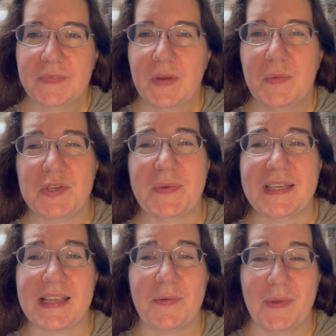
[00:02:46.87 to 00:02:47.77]
which
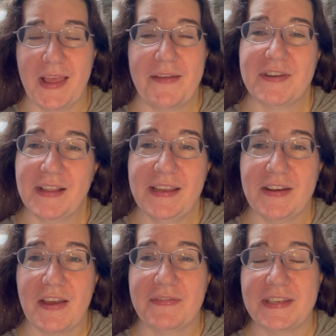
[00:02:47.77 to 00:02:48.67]
means I will have to clean
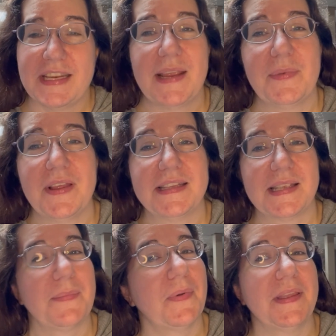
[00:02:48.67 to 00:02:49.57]
off the table at
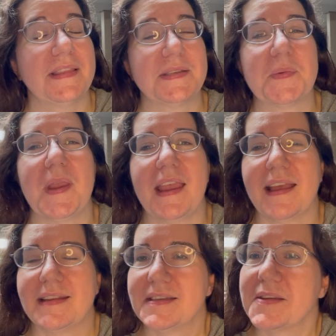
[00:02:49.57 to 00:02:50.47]
some point this
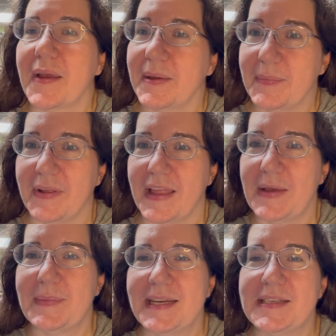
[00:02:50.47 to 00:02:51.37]
weekend so I can pull
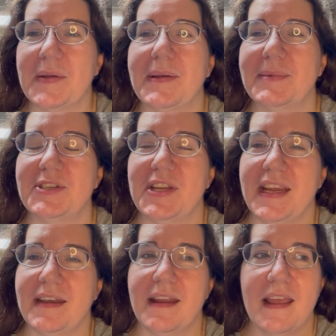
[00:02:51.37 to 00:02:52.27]
out my sewing
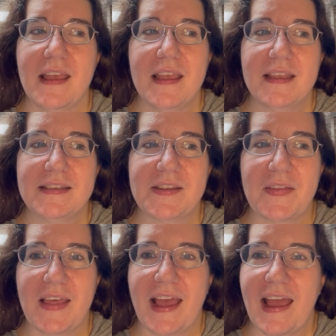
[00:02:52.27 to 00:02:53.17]
machine so
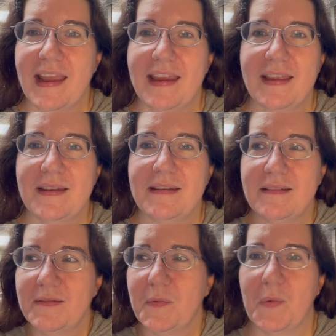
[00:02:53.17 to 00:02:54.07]
that I can
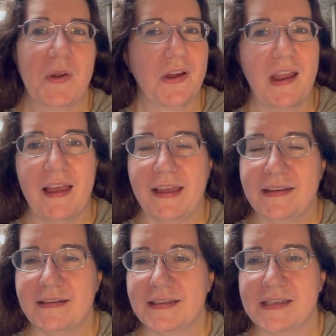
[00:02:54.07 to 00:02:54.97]
work
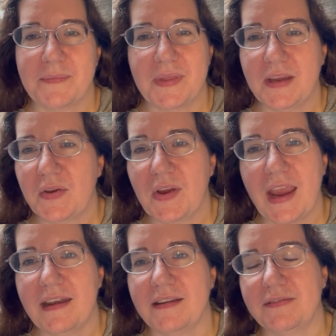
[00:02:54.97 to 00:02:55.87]
on something
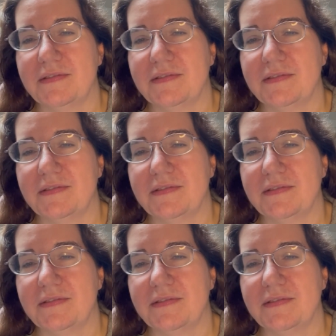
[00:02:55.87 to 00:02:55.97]
creative.